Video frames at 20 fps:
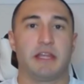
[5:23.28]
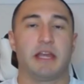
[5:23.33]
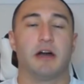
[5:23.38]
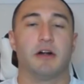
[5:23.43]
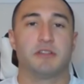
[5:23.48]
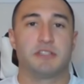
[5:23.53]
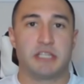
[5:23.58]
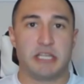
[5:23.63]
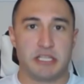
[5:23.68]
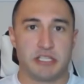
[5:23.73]

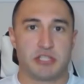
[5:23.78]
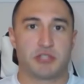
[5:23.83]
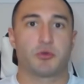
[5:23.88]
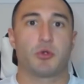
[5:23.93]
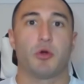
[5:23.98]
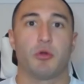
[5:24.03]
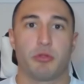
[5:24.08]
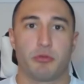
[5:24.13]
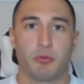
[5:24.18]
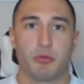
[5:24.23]
else is
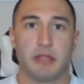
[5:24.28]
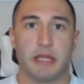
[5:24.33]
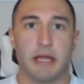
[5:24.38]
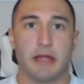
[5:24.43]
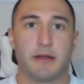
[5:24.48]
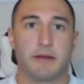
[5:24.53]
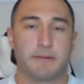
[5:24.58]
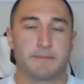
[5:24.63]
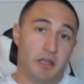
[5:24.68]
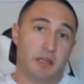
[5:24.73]
thrown through the
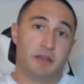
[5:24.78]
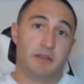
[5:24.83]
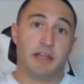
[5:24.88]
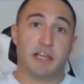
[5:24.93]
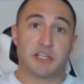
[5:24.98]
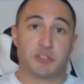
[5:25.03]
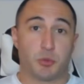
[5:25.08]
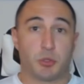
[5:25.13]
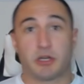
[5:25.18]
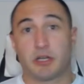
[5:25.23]
air.
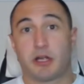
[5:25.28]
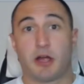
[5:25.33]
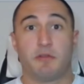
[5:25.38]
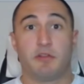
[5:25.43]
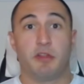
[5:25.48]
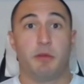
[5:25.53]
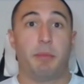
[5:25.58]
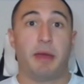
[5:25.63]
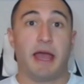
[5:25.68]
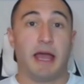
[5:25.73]
Next, we're going to cover
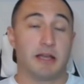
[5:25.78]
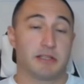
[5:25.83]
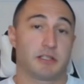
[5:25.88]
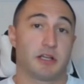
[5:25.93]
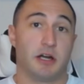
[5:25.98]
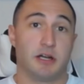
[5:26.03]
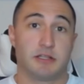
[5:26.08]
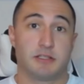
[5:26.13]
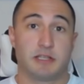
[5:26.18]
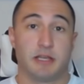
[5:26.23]
the pass
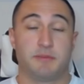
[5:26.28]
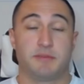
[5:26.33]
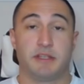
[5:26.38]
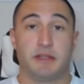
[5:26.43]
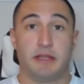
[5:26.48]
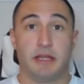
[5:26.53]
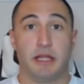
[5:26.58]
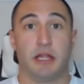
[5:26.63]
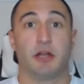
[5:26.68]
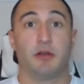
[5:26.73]
concepts in
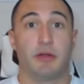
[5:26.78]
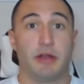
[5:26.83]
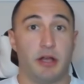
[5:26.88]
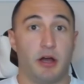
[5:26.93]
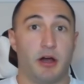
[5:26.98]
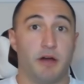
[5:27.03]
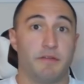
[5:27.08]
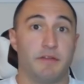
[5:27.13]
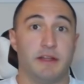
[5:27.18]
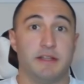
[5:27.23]
the air raid
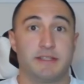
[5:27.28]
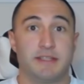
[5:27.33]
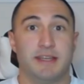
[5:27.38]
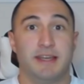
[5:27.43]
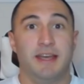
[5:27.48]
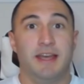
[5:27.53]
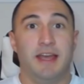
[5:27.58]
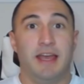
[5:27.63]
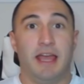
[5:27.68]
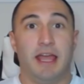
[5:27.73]
offense.
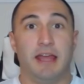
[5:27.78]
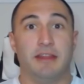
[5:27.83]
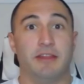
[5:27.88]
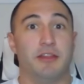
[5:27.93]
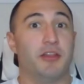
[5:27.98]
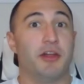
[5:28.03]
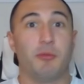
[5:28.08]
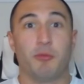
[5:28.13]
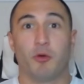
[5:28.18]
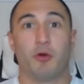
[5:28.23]
And the
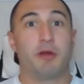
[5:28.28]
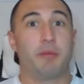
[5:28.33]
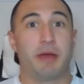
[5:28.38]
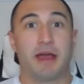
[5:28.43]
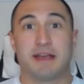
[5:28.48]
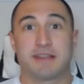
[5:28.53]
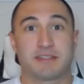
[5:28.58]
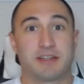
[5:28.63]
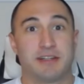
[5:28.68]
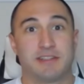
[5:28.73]
number one
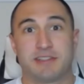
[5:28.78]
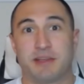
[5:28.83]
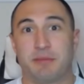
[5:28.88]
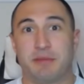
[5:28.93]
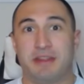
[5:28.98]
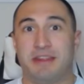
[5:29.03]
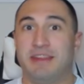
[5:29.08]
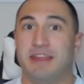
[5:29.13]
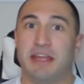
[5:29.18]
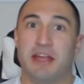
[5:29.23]
pass concept
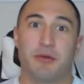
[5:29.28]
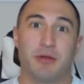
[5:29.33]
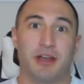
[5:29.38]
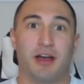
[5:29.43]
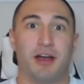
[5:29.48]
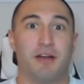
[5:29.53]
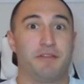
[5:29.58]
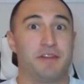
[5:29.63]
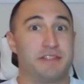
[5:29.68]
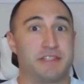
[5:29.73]
in the air raid
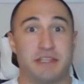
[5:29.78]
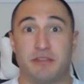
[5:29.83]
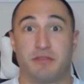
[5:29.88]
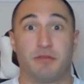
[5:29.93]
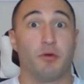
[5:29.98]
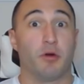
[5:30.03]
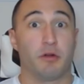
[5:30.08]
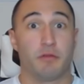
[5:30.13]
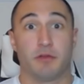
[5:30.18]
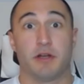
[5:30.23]
offense is
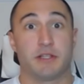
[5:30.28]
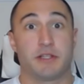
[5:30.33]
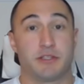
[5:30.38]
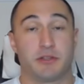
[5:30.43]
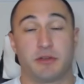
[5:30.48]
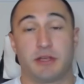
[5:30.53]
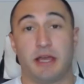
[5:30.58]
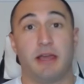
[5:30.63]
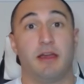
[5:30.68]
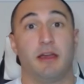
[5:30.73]
4 verts,
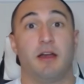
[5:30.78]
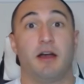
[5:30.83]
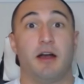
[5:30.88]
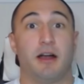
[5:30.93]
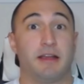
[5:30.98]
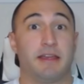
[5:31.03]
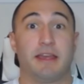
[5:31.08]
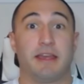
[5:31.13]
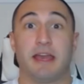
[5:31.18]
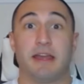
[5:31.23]
okay?
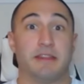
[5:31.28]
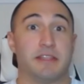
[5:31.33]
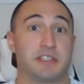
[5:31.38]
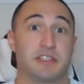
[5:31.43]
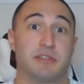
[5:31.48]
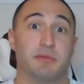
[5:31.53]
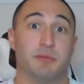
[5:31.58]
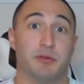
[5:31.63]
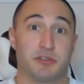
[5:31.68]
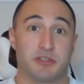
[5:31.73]
Again, this is
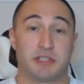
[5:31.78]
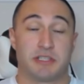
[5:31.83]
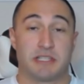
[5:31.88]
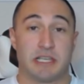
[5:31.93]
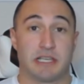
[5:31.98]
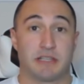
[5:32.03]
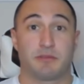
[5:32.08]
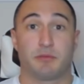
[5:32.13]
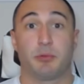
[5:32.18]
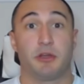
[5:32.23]
the most
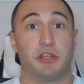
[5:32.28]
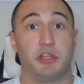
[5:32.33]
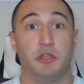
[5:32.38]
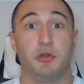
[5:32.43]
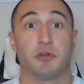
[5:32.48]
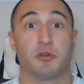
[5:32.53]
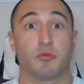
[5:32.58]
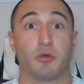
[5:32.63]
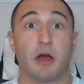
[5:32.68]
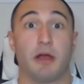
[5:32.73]
successful play that you
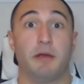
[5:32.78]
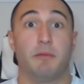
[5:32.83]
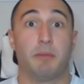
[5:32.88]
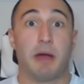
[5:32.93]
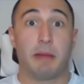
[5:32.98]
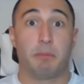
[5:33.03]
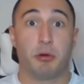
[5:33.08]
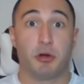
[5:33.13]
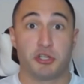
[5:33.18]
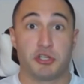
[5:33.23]
can run by
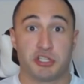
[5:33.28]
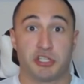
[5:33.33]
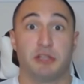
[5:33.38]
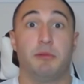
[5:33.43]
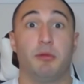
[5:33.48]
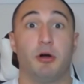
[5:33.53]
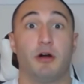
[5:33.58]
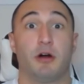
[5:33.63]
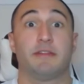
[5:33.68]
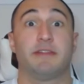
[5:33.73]
pushing the
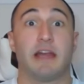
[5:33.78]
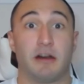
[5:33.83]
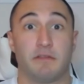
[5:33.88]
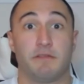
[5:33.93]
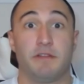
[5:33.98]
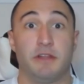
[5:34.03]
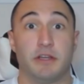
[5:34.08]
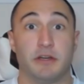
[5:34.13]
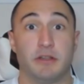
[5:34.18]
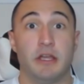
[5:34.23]
ball
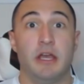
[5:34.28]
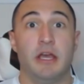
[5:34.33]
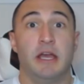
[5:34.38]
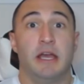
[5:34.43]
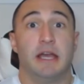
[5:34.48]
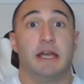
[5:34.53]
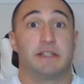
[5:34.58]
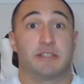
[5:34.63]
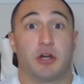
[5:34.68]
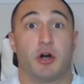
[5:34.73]
downfield.
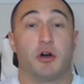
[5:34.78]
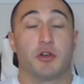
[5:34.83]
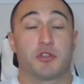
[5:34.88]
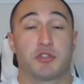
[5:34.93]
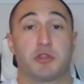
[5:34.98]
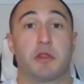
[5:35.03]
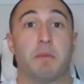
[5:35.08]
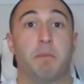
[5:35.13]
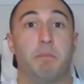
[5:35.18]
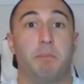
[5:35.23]
It's
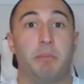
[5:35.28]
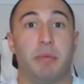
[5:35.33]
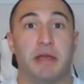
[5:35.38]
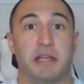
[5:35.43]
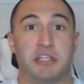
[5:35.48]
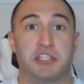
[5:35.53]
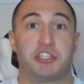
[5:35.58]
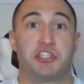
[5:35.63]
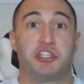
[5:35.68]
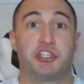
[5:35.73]
also the
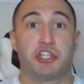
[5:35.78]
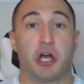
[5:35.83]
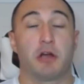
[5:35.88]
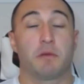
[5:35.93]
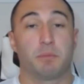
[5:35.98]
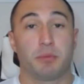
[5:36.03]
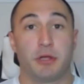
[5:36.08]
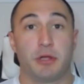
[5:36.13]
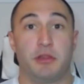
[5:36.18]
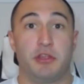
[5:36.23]
biggest
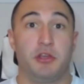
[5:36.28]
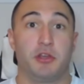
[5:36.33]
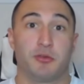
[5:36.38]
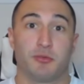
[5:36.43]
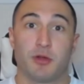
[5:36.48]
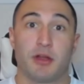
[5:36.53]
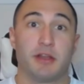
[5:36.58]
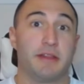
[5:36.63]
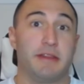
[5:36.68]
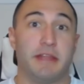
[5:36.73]
chunk play that you can
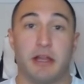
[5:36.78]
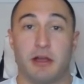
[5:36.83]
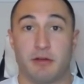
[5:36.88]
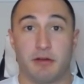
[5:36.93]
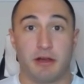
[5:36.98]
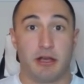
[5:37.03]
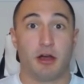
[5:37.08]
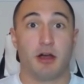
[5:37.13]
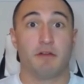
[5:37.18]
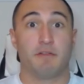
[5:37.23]
run in the air
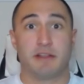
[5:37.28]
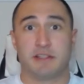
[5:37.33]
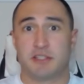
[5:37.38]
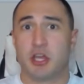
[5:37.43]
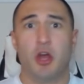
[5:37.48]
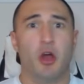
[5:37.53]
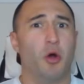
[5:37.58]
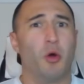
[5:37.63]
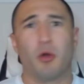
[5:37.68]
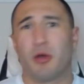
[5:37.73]
raid offense
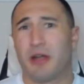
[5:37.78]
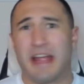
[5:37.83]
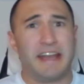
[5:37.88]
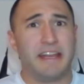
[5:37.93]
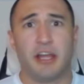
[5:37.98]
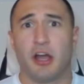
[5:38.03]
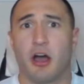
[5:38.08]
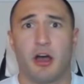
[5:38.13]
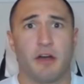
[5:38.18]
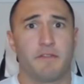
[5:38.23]
or
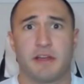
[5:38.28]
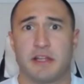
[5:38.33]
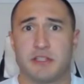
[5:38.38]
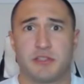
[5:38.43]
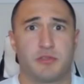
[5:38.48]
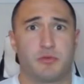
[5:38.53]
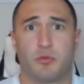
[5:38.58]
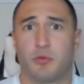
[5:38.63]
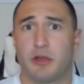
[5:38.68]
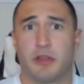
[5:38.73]
any
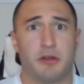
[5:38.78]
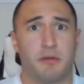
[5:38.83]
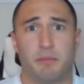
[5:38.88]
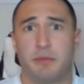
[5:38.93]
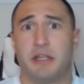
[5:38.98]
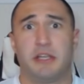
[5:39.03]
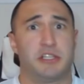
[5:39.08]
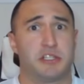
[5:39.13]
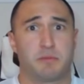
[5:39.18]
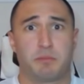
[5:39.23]
offense, whether it
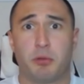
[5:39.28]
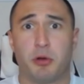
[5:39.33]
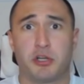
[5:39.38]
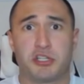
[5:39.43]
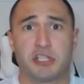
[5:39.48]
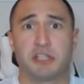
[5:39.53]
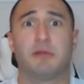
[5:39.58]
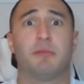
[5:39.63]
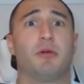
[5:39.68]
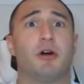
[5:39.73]
be just
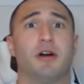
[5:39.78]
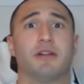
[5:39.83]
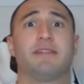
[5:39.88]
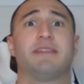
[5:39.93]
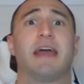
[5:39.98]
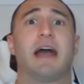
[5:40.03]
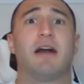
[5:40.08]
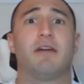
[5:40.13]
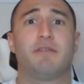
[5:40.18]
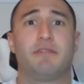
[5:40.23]
pushing the ball
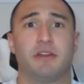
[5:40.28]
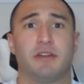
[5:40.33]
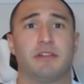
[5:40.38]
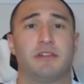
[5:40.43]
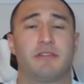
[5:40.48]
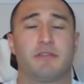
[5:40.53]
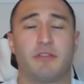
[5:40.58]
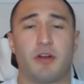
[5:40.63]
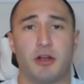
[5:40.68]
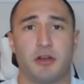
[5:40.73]
downfield
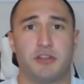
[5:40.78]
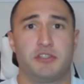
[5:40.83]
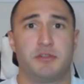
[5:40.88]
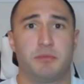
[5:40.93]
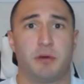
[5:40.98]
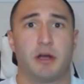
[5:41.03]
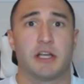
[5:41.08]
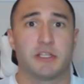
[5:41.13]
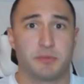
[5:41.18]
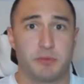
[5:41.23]
as far as you
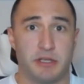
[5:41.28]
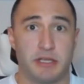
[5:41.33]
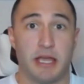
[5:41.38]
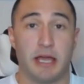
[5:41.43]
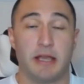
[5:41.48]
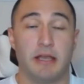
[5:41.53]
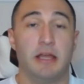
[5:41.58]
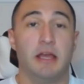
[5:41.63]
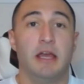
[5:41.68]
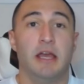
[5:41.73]
possibly
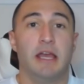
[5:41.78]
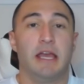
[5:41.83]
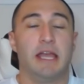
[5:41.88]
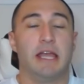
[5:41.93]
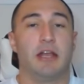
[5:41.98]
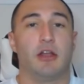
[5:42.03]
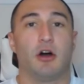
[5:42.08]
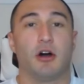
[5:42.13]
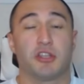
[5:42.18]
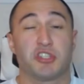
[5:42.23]
can.
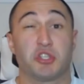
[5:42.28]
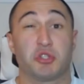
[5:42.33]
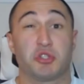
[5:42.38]
It also